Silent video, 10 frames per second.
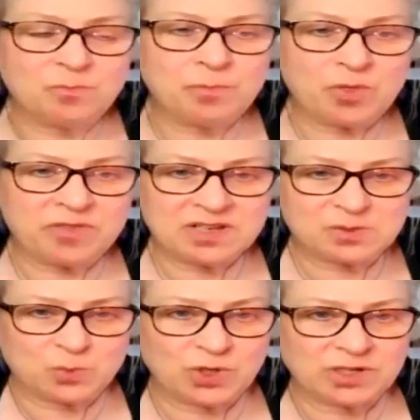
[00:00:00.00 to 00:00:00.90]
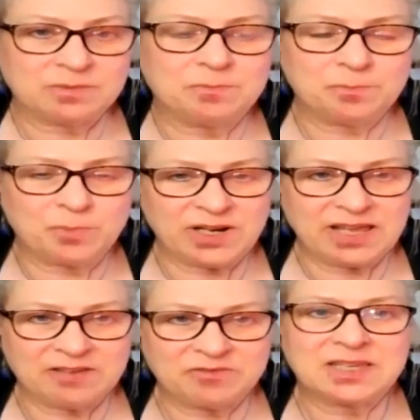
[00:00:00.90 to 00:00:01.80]
both of us work pretty
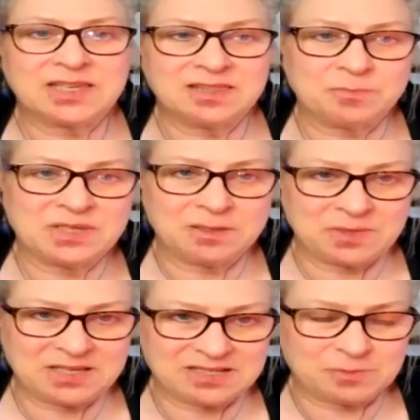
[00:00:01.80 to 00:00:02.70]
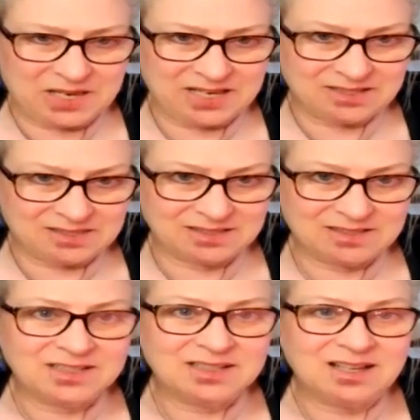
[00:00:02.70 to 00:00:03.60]
heavily in the B2B space.
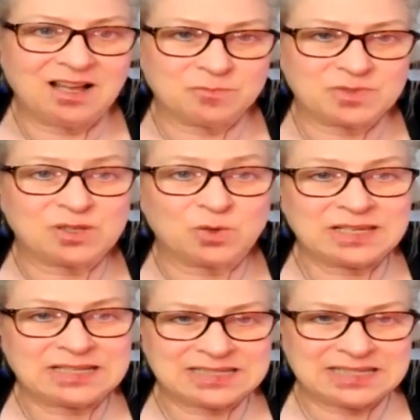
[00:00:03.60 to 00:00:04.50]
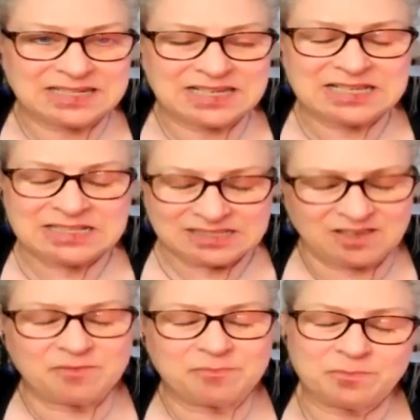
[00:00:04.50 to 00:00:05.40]
Um, so LinkedIn
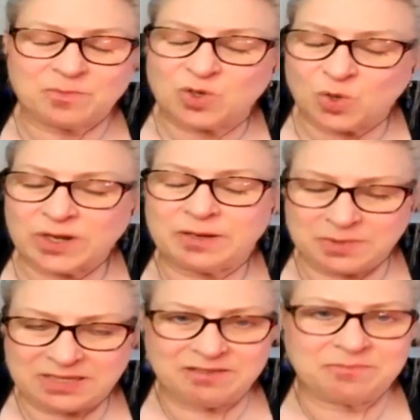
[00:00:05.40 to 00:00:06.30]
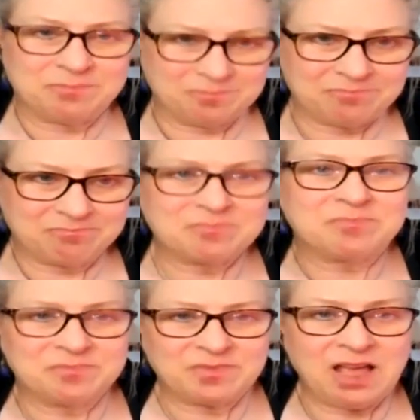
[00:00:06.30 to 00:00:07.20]
is going to be
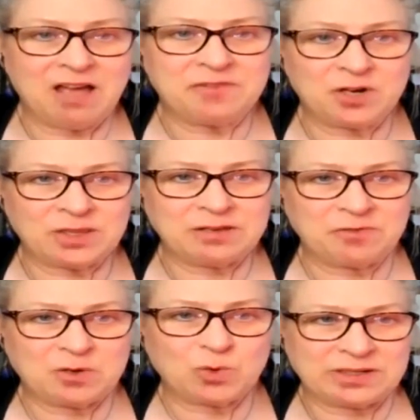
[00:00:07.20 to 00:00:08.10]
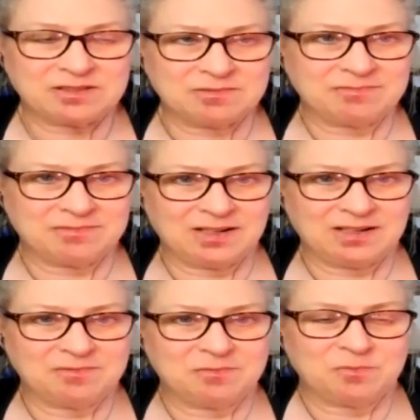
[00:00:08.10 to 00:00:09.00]
a fairly frequent
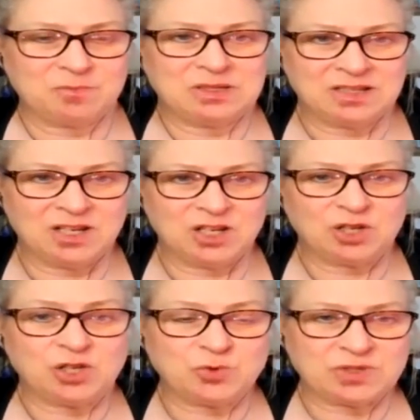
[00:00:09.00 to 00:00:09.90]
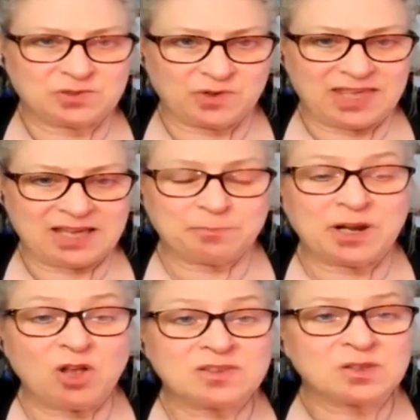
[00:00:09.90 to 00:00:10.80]
use for that,
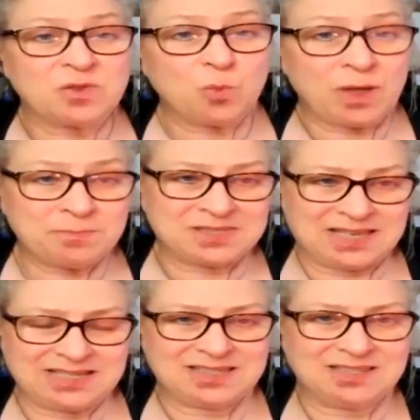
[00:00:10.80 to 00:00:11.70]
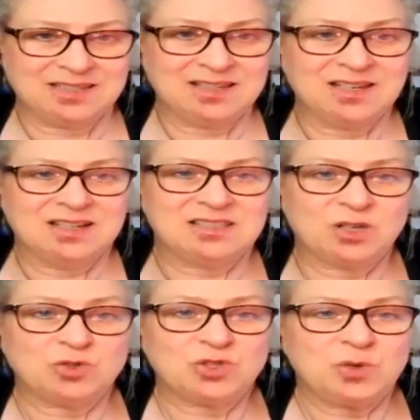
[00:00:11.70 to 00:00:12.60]
but also the website.
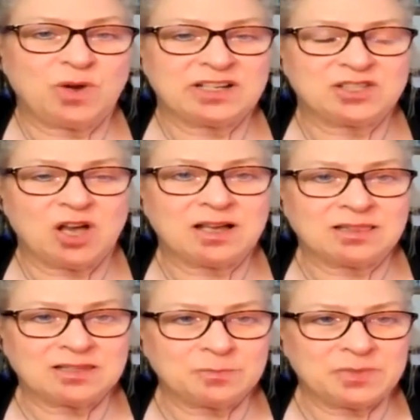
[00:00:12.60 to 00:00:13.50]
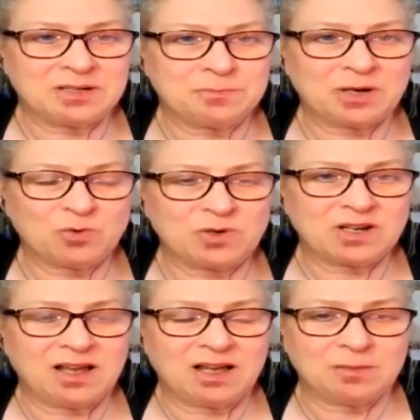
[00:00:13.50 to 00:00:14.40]
So do you want to talk a little bit about
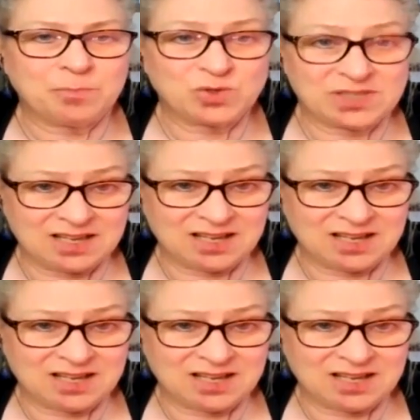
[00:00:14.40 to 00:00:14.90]
um, posting